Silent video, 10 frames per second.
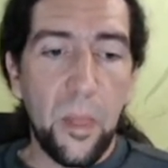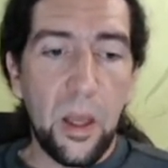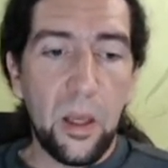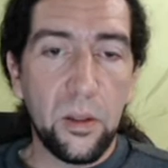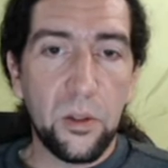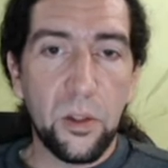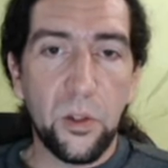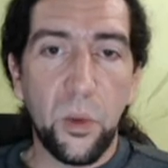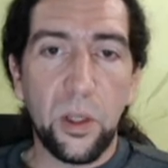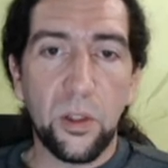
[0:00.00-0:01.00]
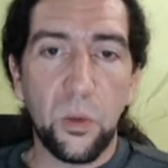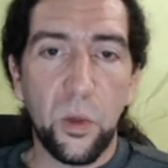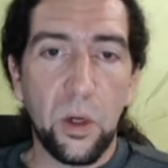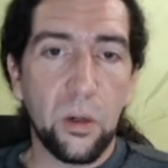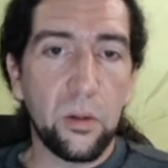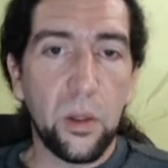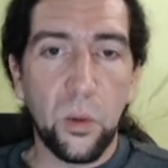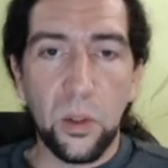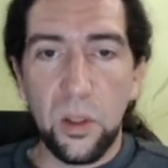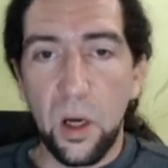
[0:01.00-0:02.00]
in the situation where they
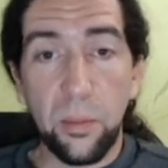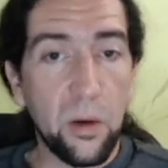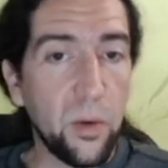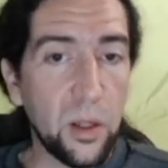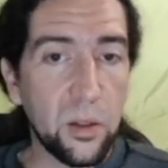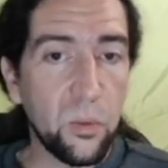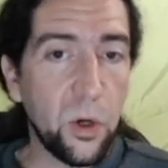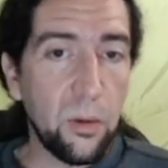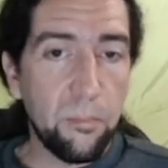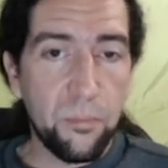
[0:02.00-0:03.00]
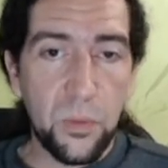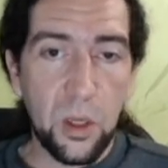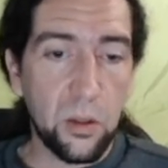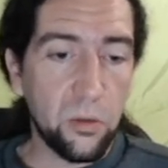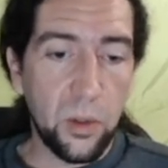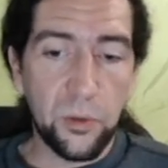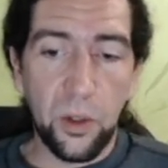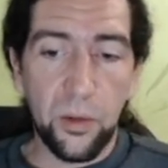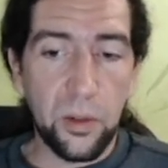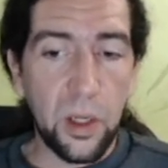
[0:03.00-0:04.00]
were attacked by ransomware that encrypted
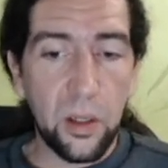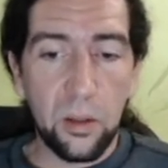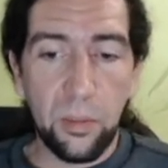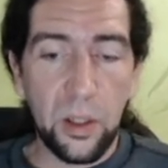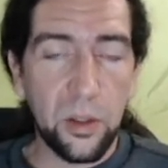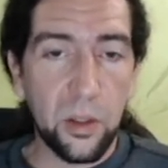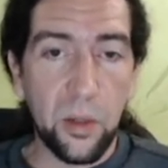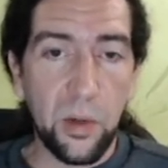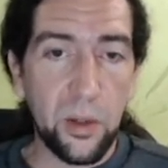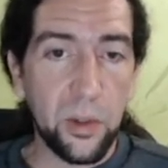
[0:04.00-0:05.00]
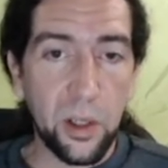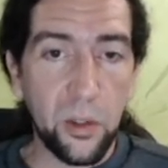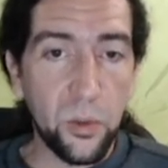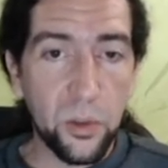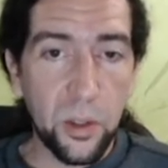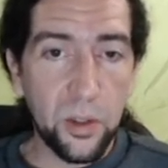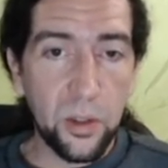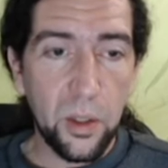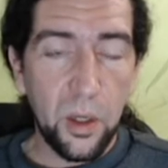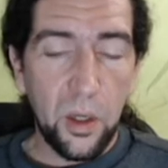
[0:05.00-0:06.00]
all their data, basically rendering it useless.
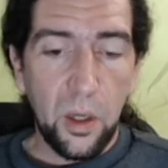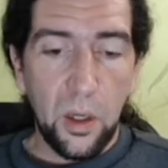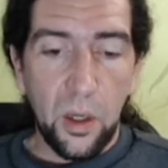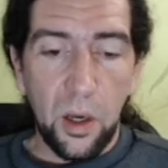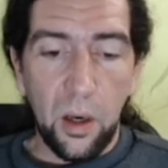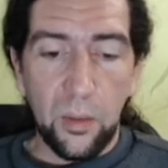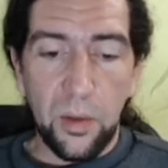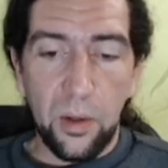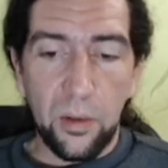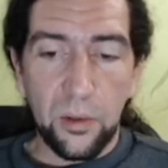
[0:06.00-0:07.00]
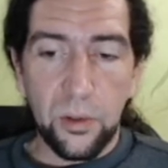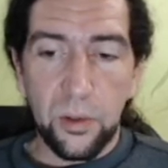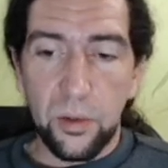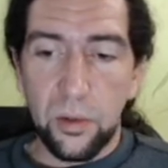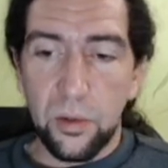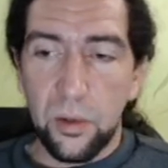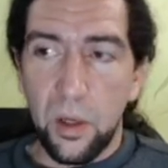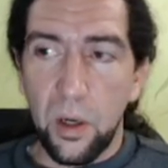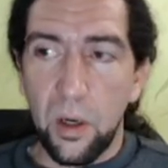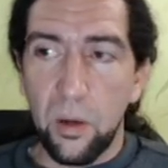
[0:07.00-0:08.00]
There's
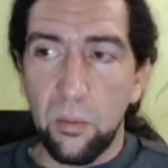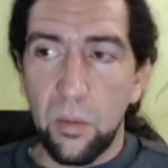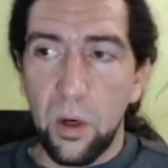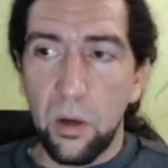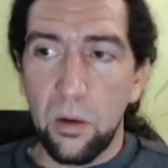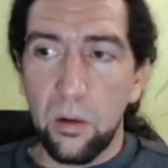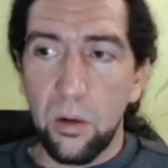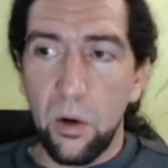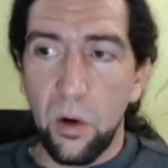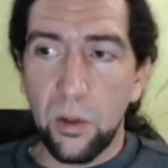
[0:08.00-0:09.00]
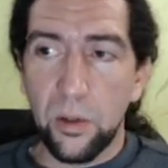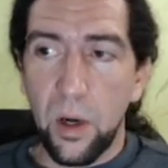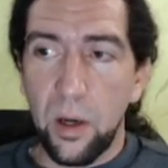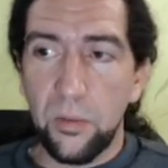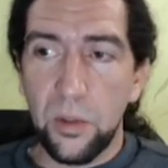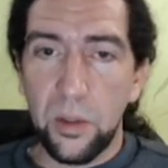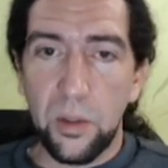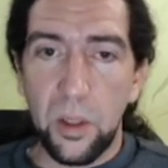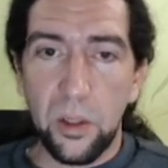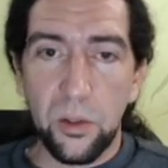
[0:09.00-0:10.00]
hard
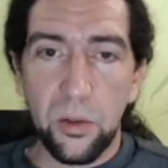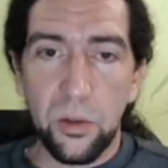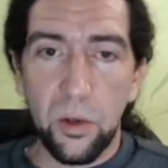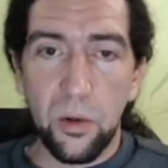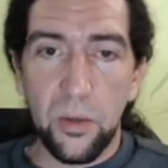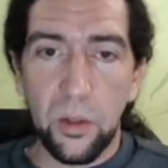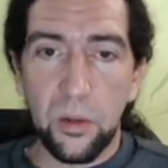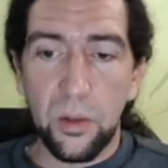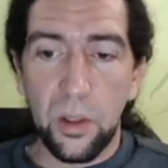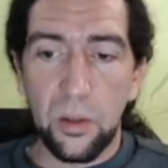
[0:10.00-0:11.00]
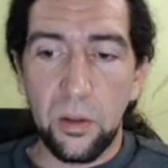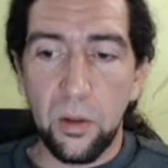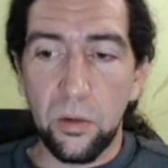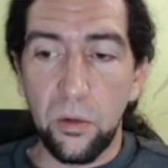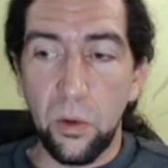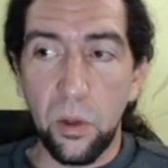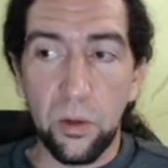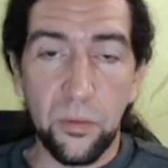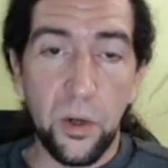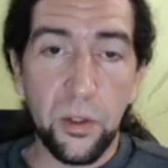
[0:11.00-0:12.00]
drives in a server that are no longer
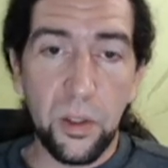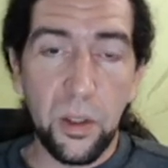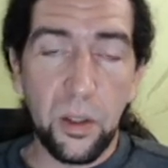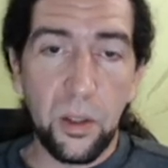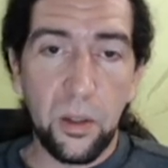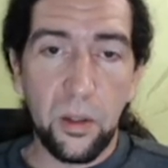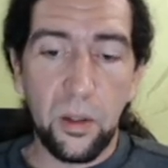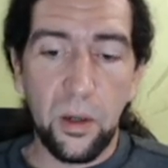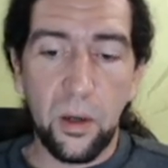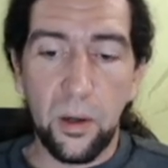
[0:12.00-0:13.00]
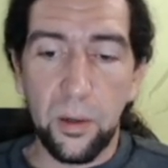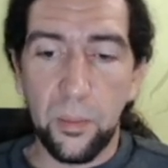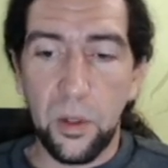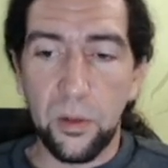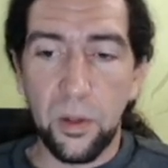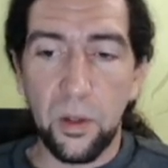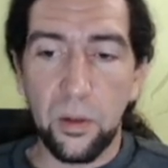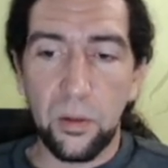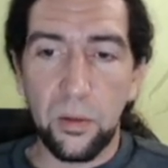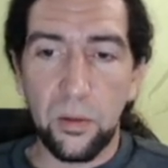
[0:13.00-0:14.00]
functioning. There's a
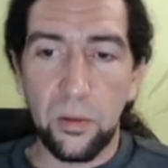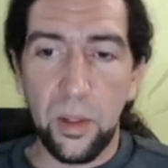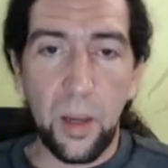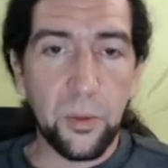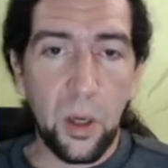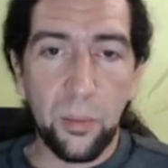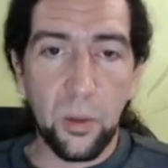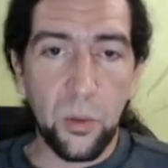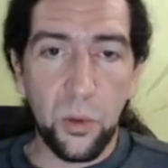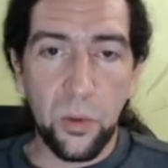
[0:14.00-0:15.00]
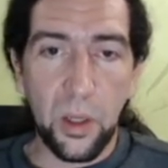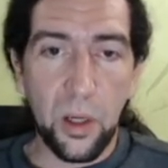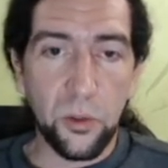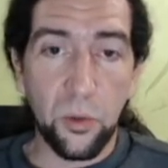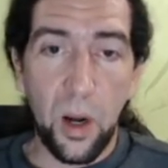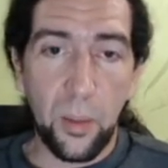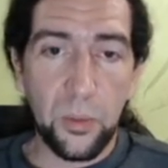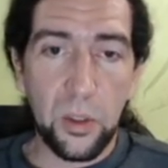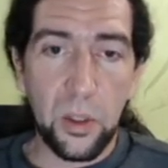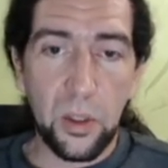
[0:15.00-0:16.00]
laptop computer that got
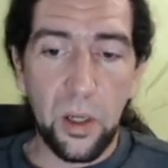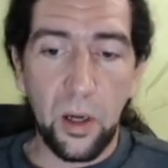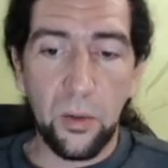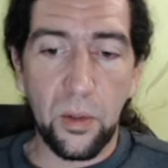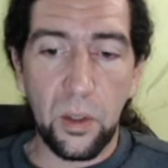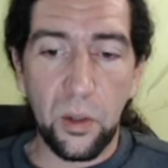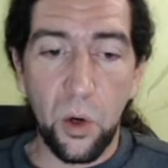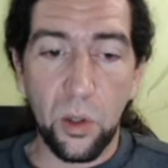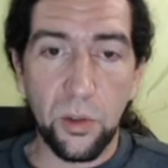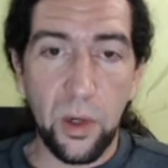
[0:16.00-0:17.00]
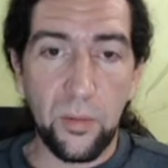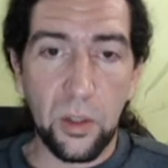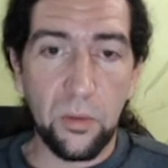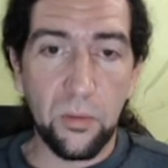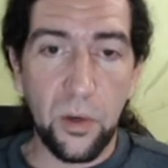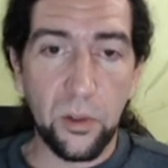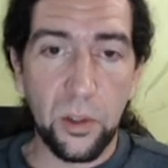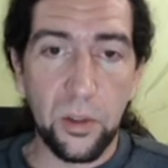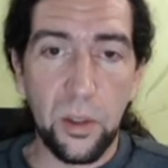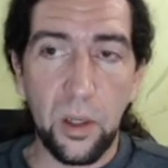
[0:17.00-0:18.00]
dropped and now the hard drive doesn't
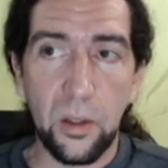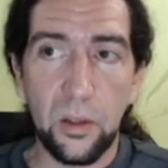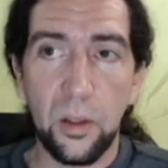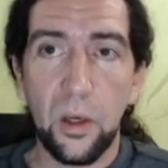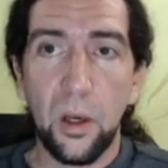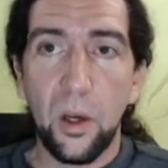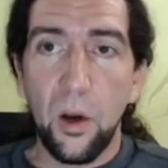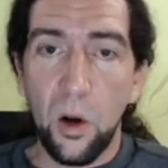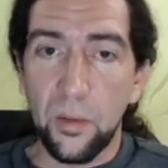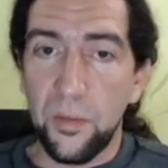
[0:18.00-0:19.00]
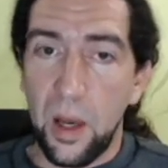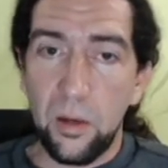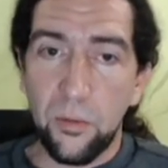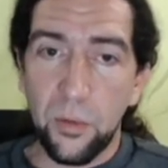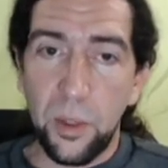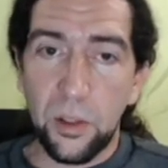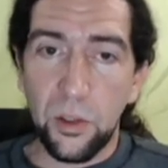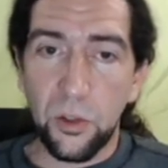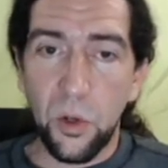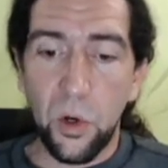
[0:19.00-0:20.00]
function and all of that information
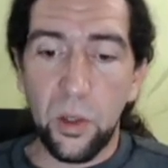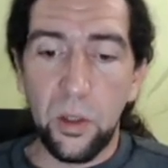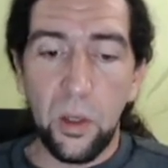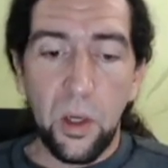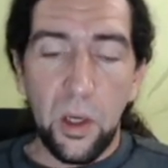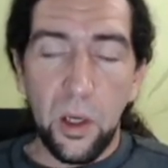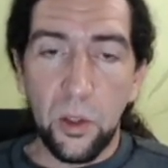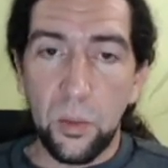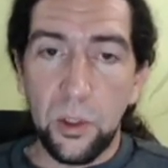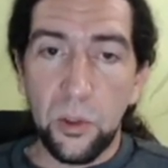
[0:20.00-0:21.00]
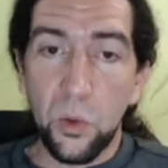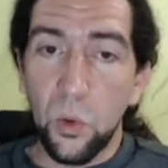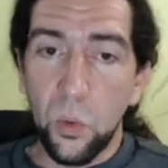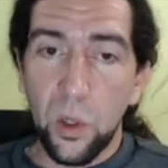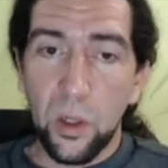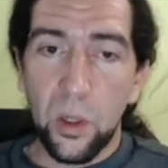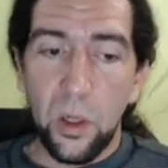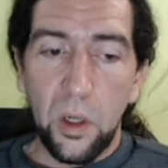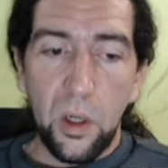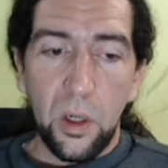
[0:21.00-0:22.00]
is gone. It could be schoolwork,
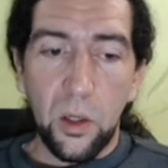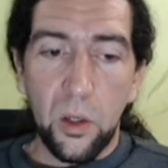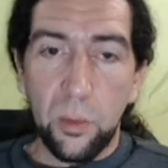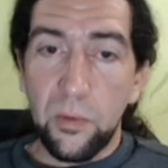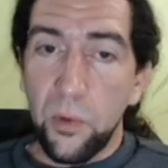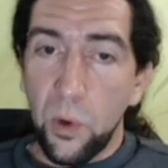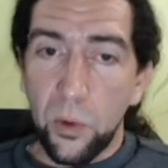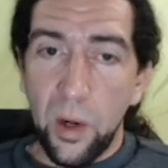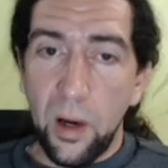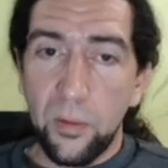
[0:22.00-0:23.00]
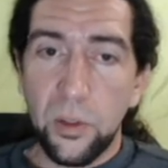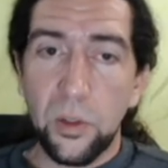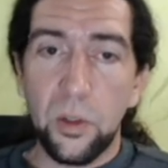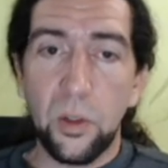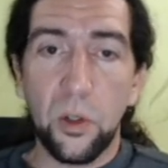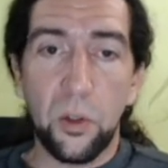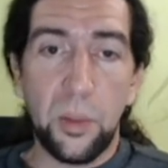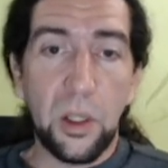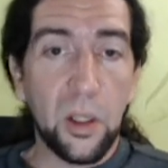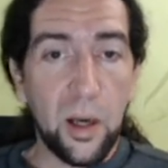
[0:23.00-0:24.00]
it could be photographs, it could be
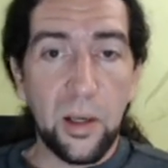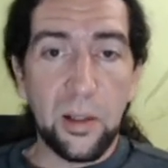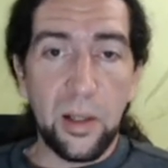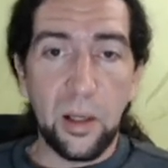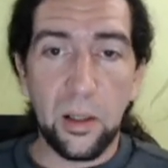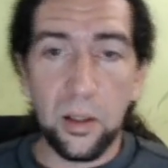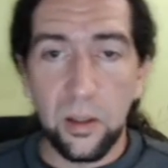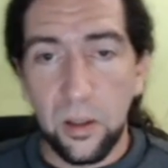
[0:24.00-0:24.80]
client data.